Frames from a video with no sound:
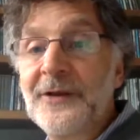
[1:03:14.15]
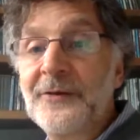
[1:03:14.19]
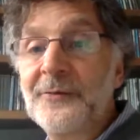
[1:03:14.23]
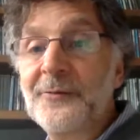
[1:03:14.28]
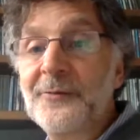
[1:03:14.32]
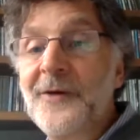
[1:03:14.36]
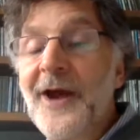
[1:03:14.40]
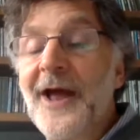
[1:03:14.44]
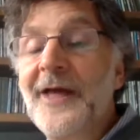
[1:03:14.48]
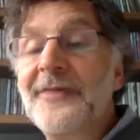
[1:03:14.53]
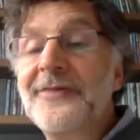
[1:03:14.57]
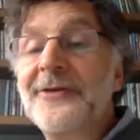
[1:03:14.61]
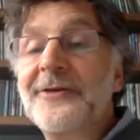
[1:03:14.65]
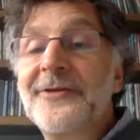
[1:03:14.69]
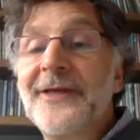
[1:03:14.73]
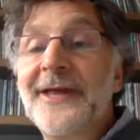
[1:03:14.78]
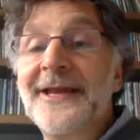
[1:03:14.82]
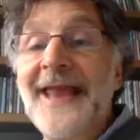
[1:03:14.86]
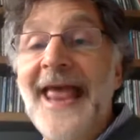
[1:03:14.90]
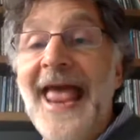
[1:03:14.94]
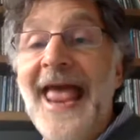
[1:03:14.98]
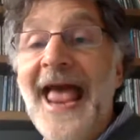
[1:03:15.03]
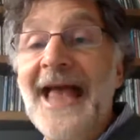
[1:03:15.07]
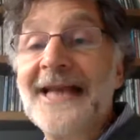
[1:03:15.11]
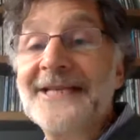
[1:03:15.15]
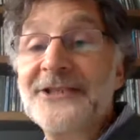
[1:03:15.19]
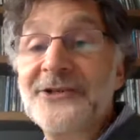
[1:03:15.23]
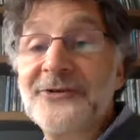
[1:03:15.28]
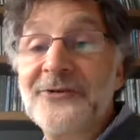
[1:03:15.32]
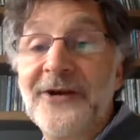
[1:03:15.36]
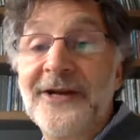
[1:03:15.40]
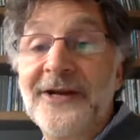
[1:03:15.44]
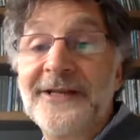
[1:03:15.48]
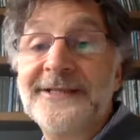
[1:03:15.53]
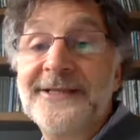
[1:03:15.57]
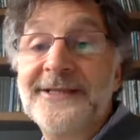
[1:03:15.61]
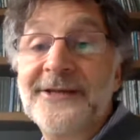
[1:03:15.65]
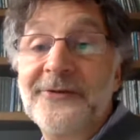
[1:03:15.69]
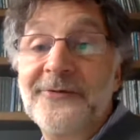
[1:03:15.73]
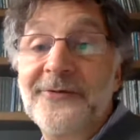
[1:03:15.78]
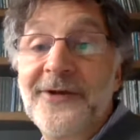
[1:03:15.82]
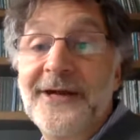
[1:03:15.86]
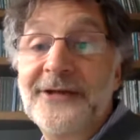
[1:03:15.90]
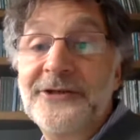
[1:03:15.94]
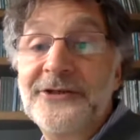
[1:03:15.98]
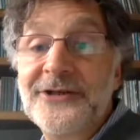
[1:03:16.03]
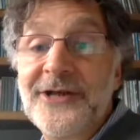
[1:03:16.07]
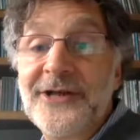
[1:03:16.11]
rather than extrinsic
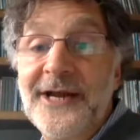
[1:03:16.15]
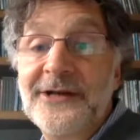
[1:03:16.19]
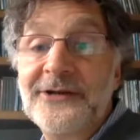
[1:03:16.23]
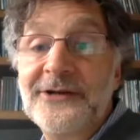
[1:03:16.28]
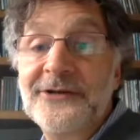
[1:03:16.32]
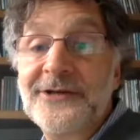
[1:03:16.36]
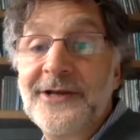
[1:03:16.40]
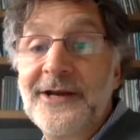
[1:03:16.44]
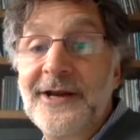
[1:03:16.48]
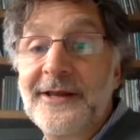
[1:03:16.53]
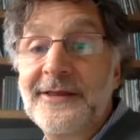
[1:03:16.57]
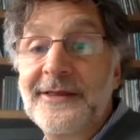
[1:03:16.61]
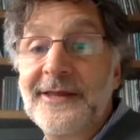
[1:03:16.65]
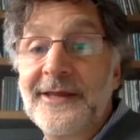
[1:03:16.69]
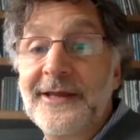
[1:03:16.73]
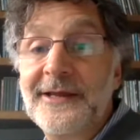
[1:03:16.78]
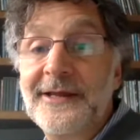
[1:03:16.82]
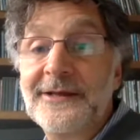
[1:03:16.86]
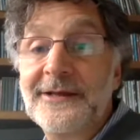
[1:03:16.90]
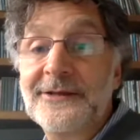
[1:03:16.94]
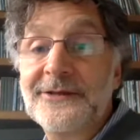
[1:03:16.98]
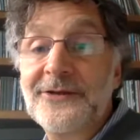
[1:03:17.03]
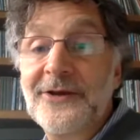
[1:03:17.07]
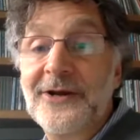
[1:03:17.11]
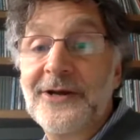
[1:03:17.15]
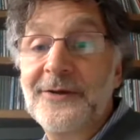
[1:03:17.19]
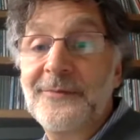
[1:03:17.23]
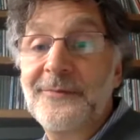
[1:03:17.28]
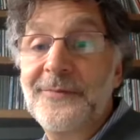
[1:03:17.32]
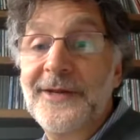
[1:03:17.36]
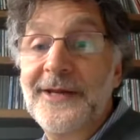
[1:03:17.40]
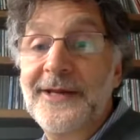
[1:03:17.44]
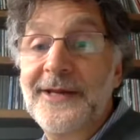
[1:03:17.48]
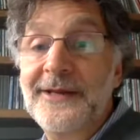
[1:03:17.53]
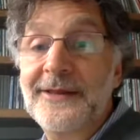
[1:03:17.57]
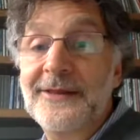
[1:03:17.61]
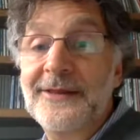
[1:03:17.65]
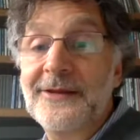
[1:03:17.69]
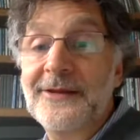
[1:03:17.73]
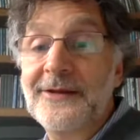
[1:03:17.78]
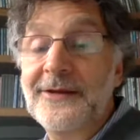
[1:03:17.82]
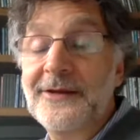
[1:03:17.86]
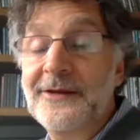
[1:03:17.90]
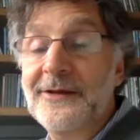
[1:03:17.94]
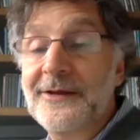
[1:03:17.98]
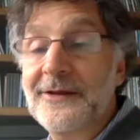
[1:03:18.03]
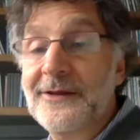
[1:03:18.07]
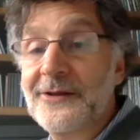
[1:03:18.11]
rate change that I think is going to be
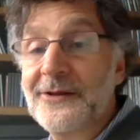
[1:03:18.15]
the,